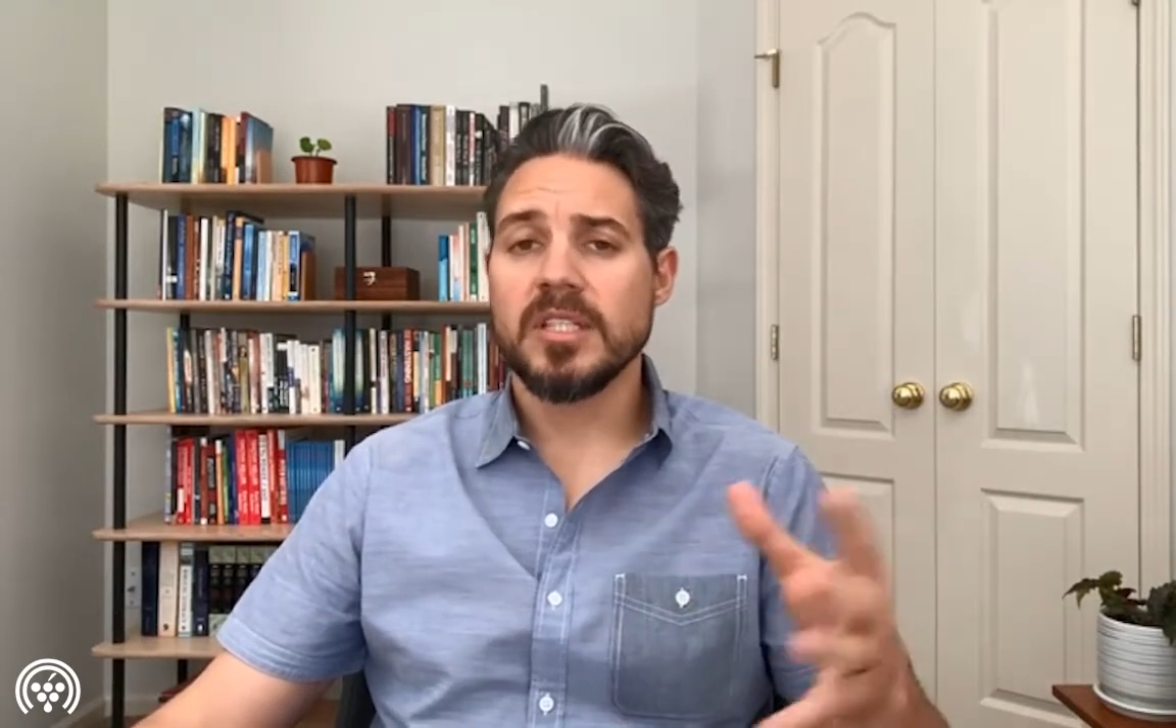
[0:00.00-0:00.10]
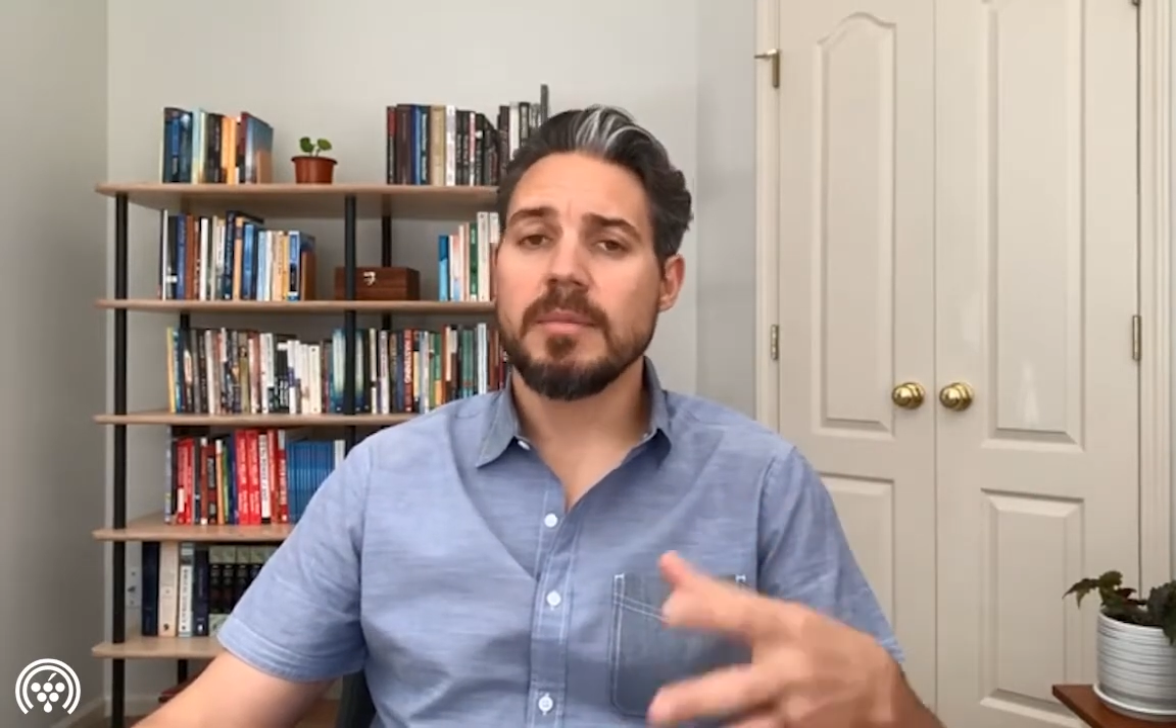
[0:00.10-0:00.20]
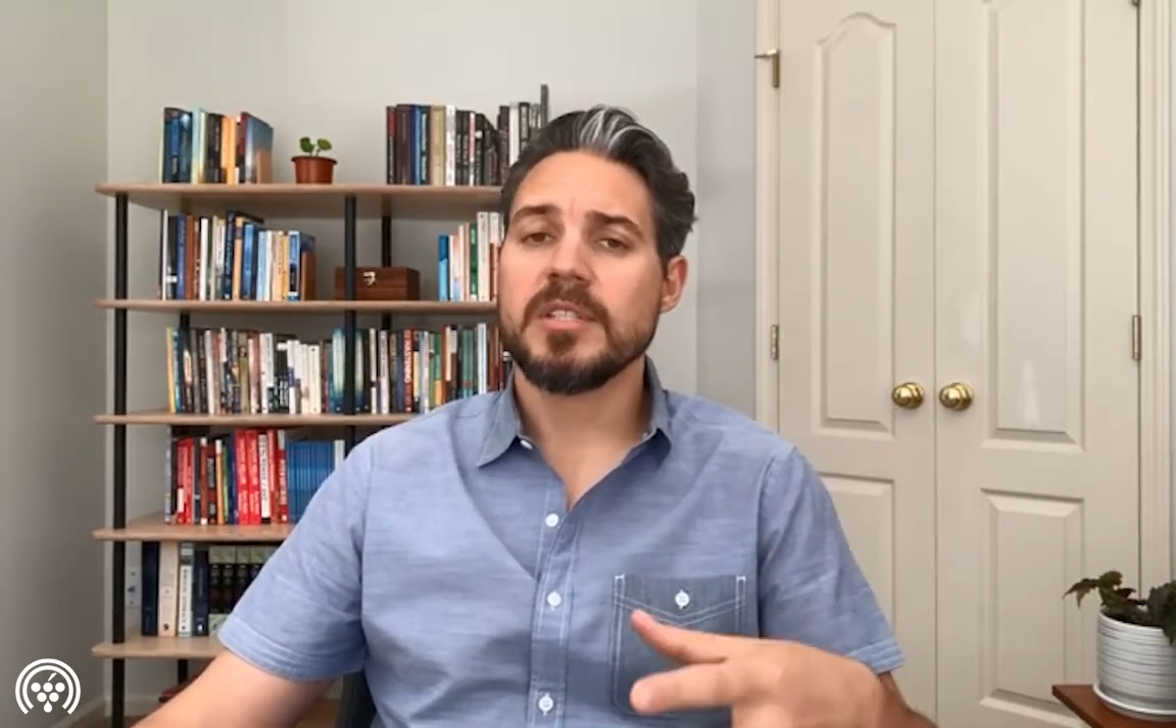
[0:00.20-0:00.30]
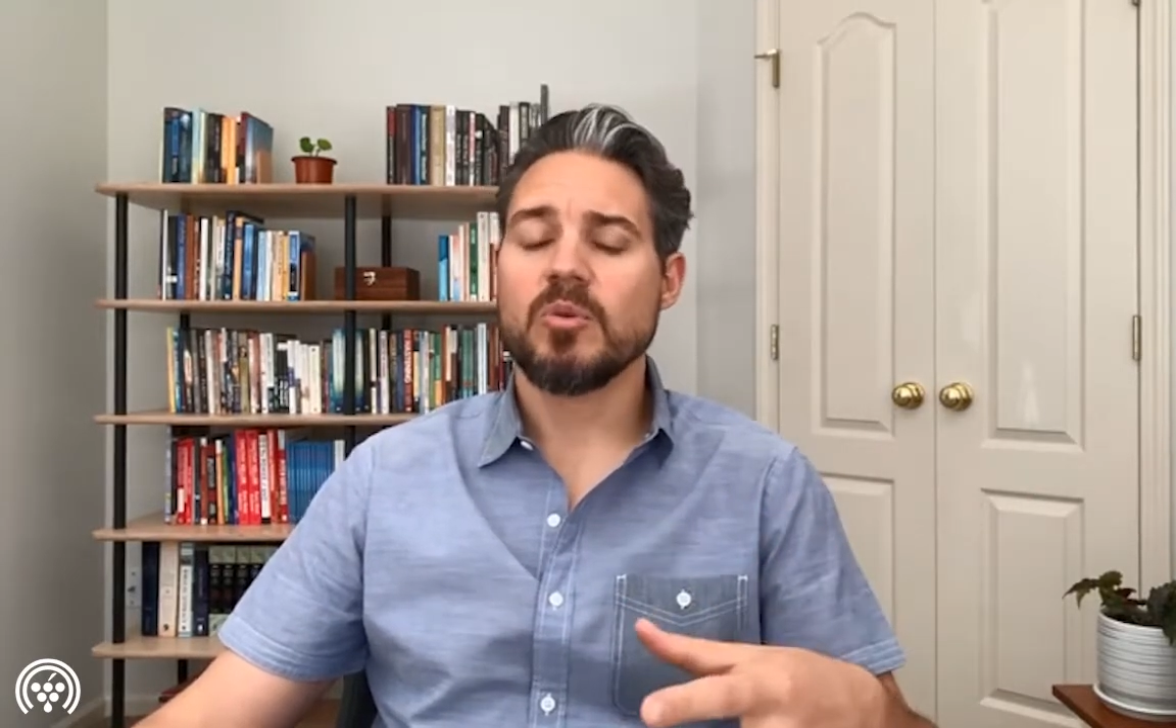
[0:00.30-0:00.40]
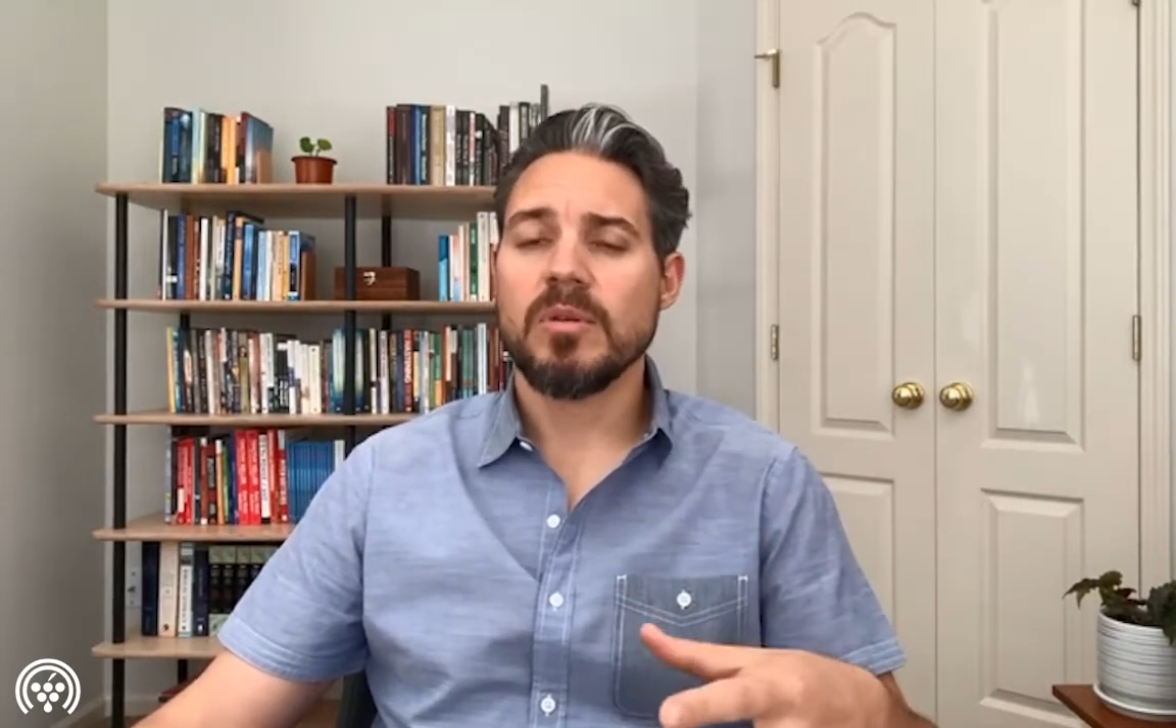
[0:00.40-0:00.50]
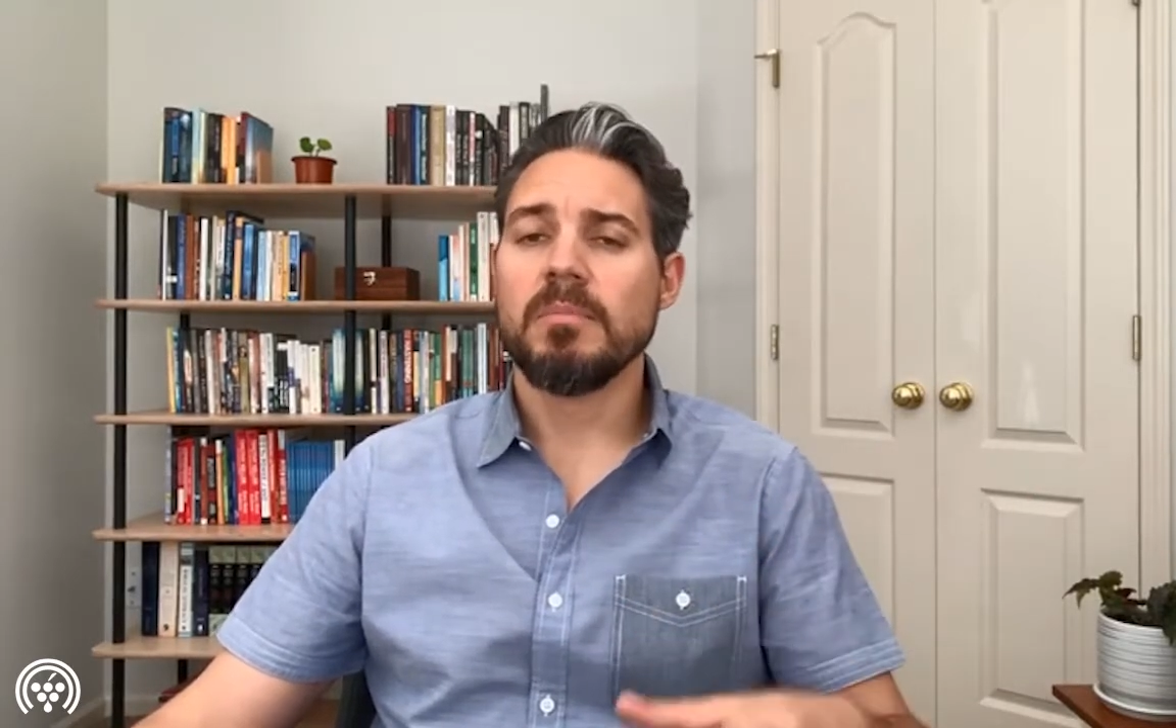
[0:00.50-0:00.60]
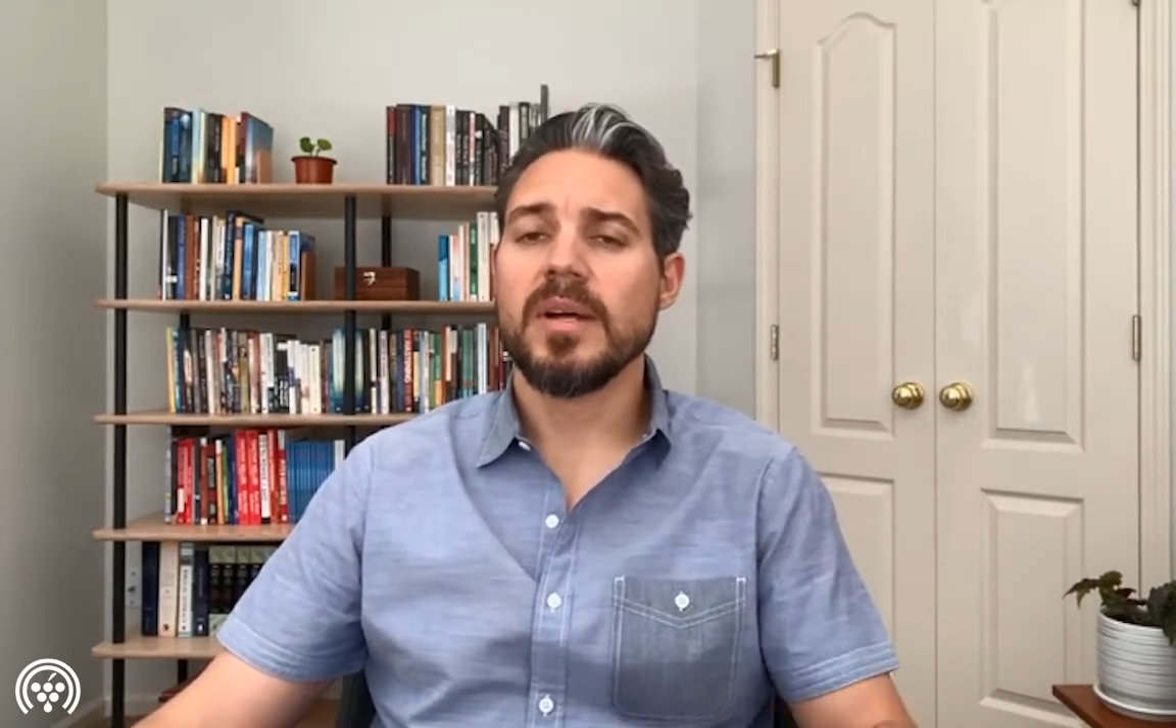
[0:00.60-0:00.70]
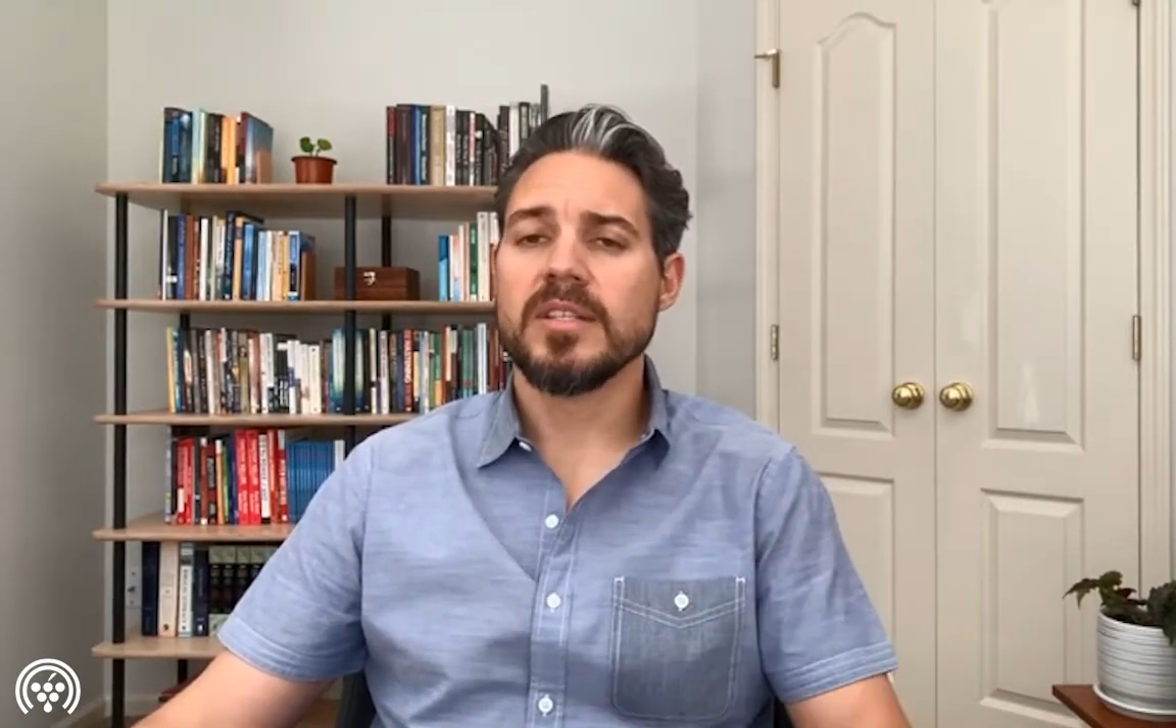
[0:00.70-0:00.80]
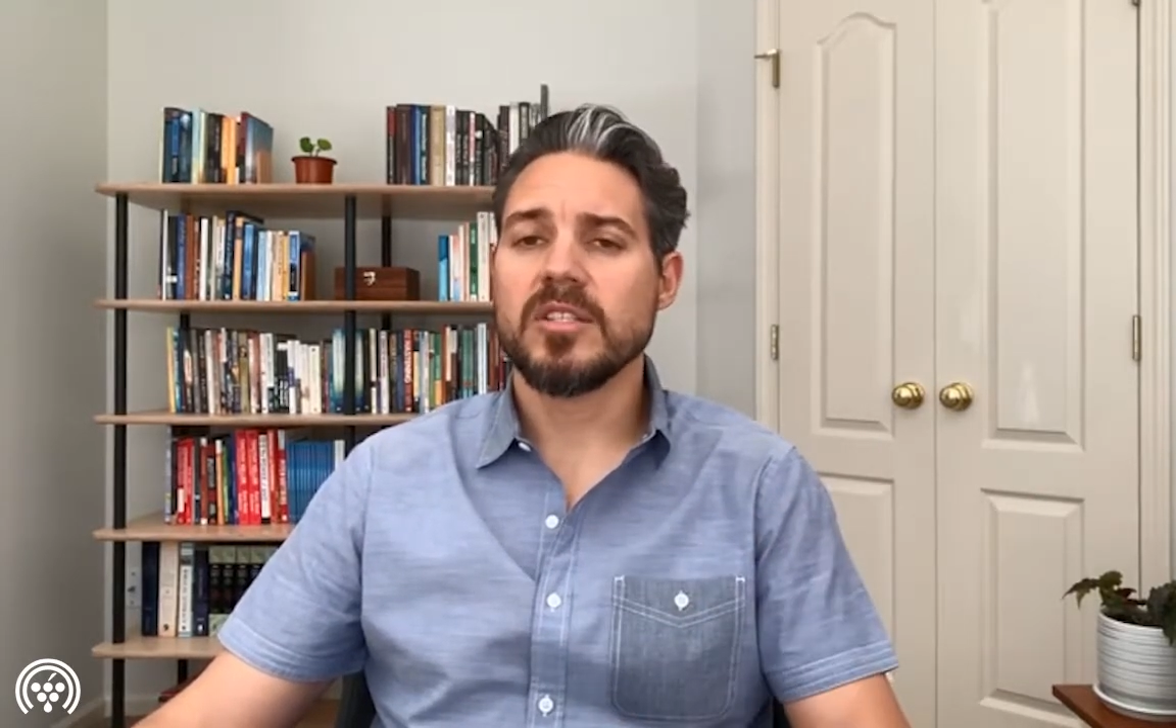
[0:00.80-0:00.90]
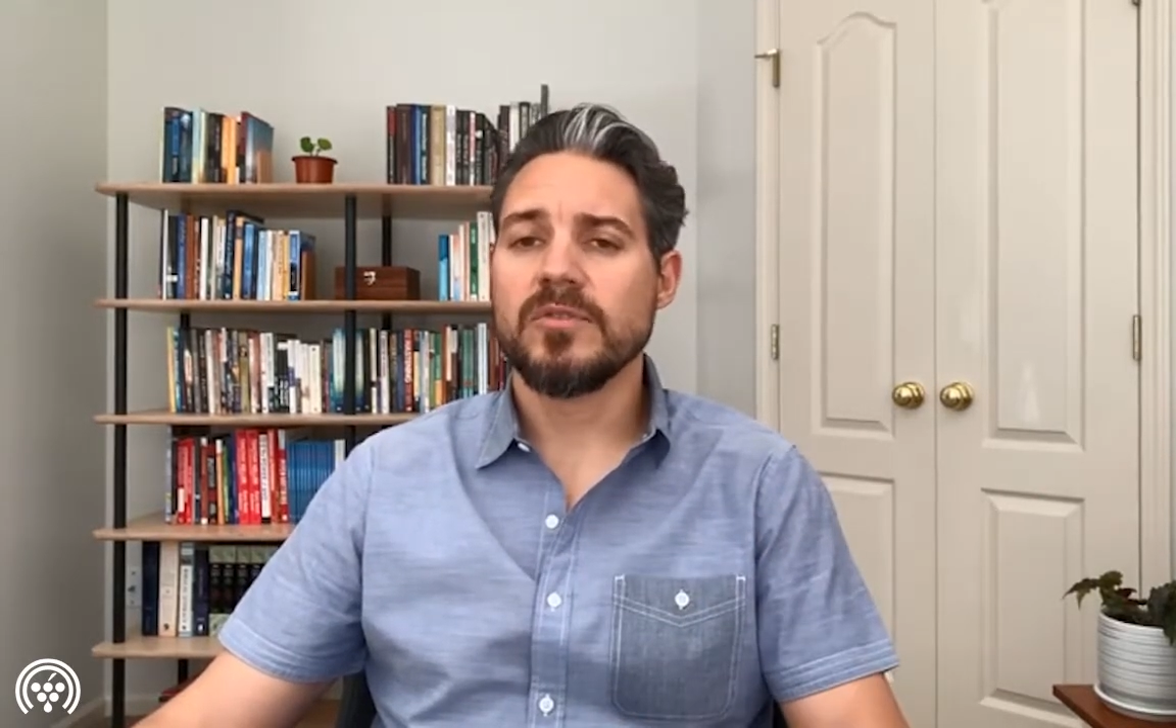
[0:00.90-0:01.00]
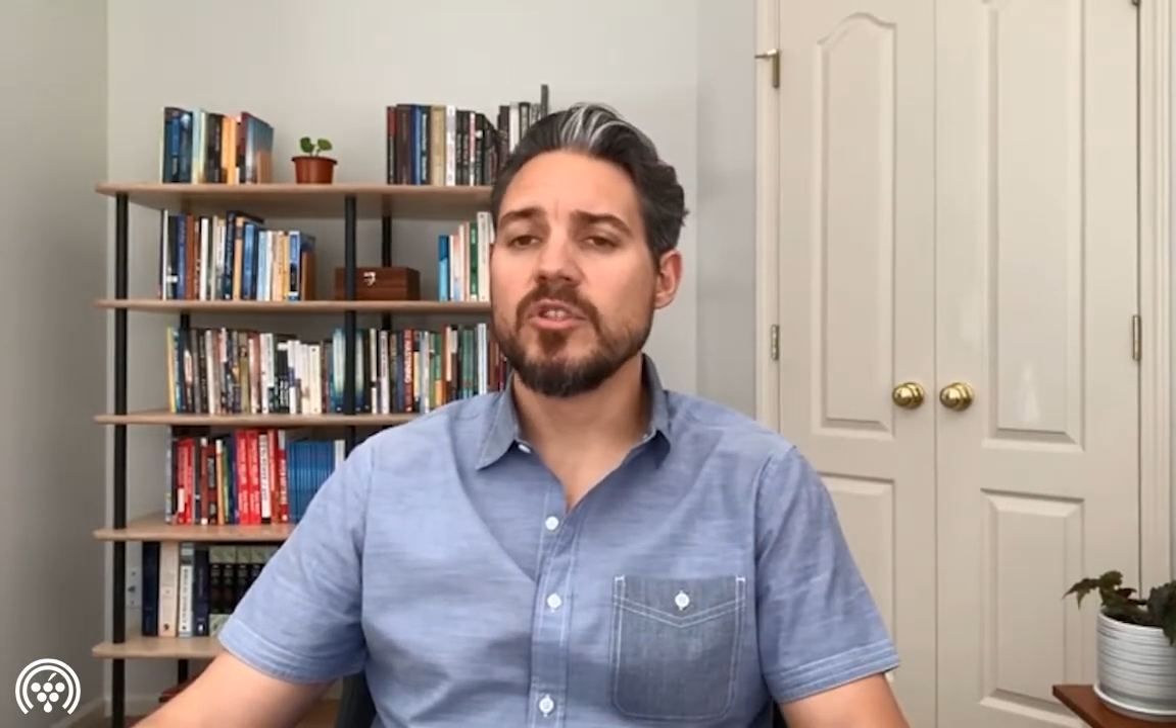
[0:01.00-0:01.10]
subsequent bust of